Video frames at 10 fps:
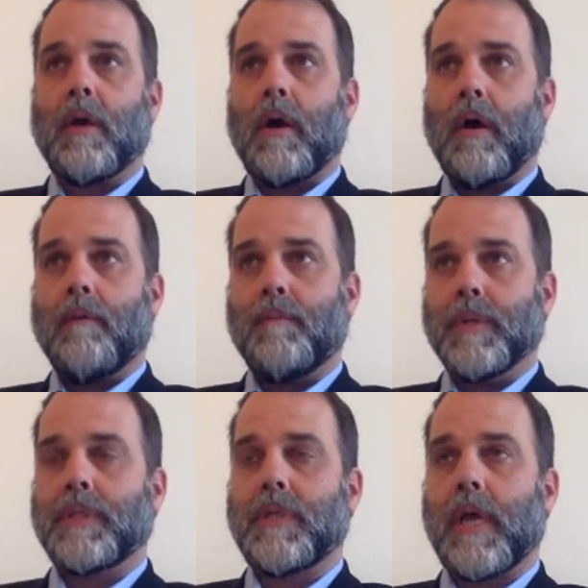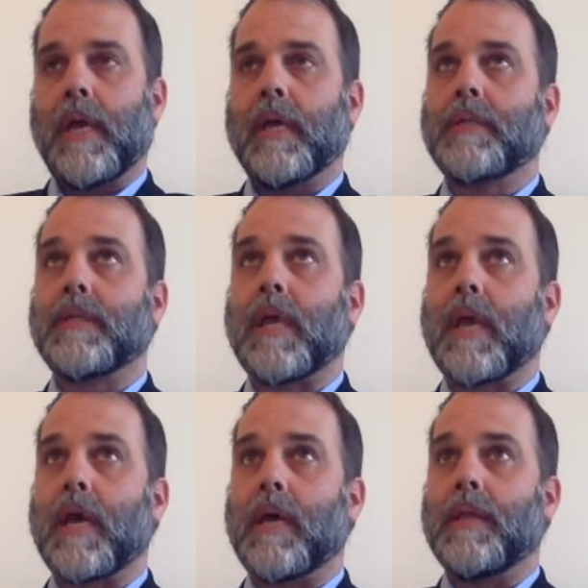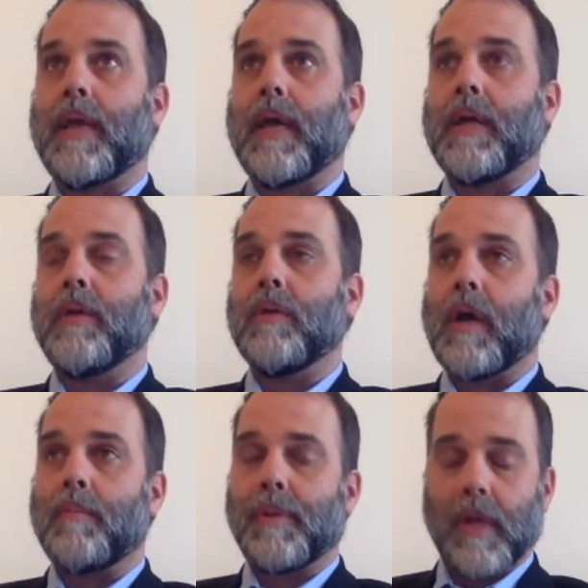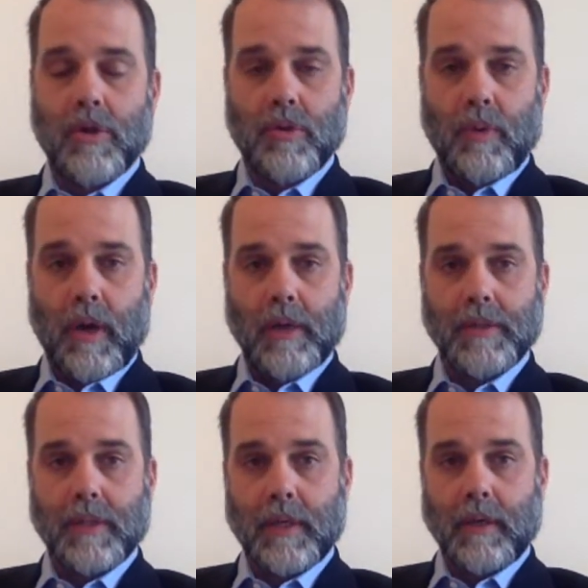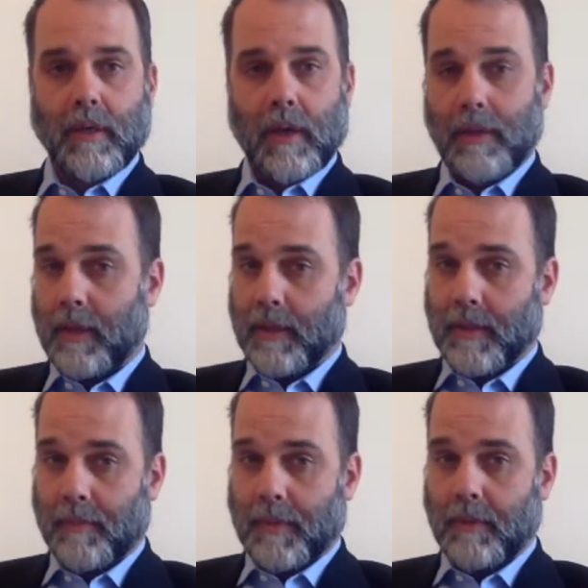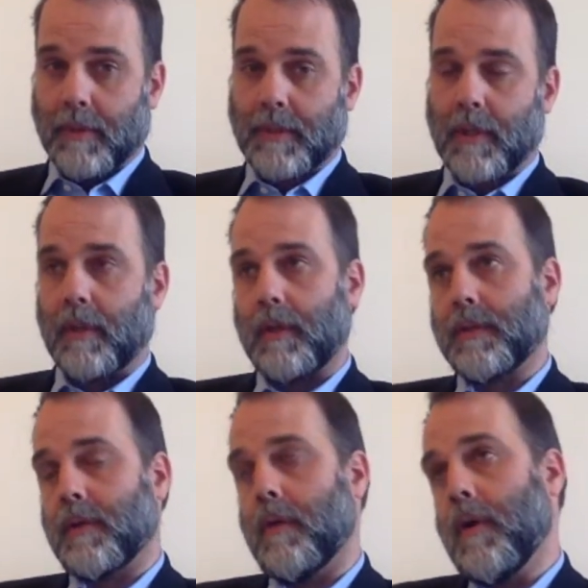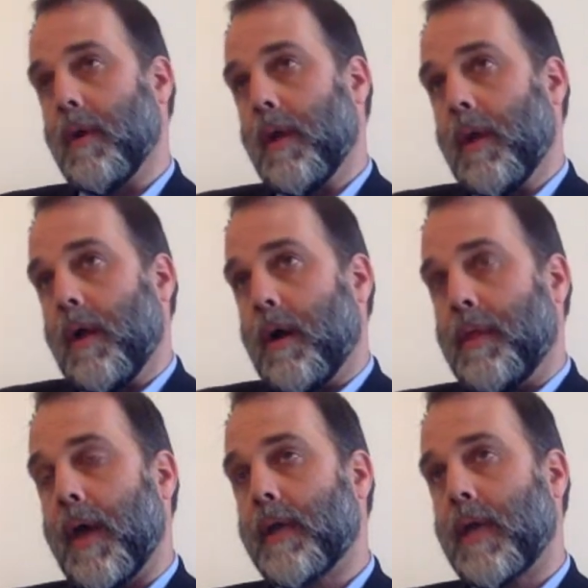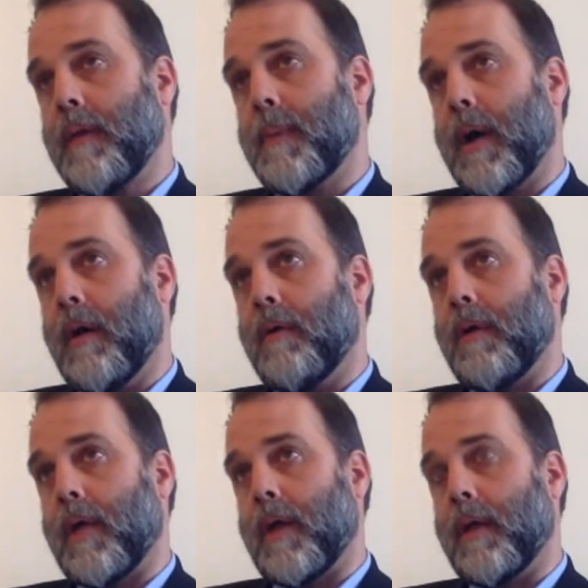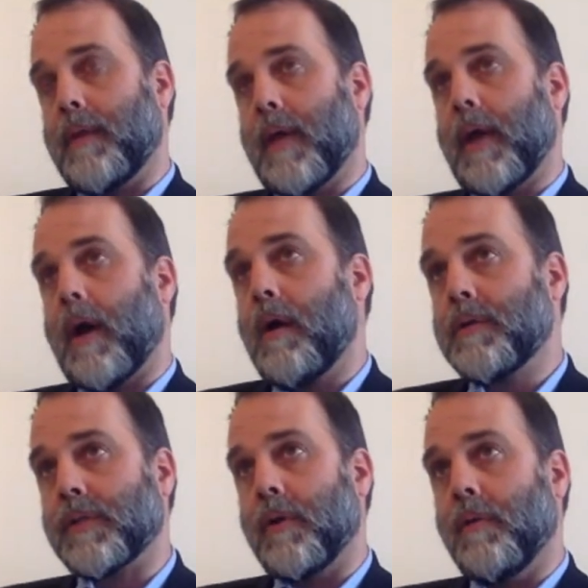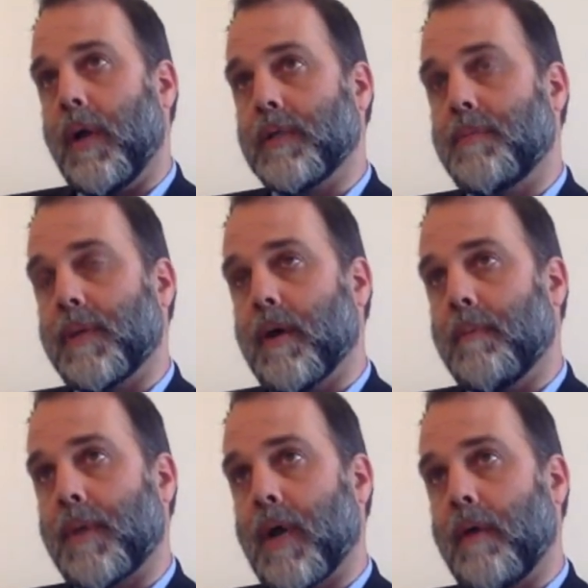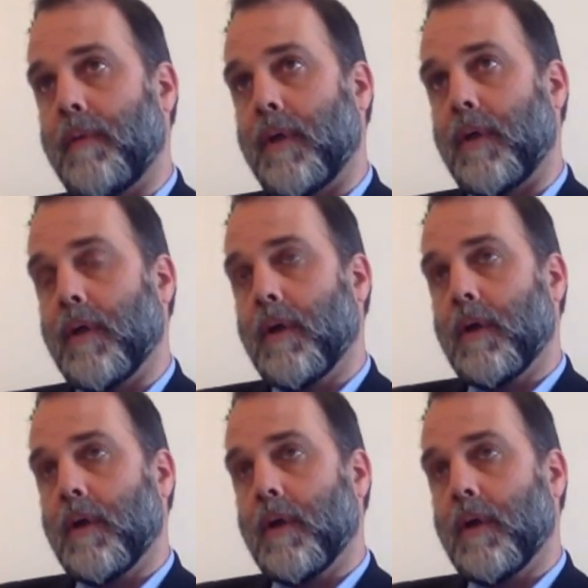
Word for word: of mistakes and that you're not plagiarizing and then it's up to you to sell it so uh, that came out and that also has become kind of a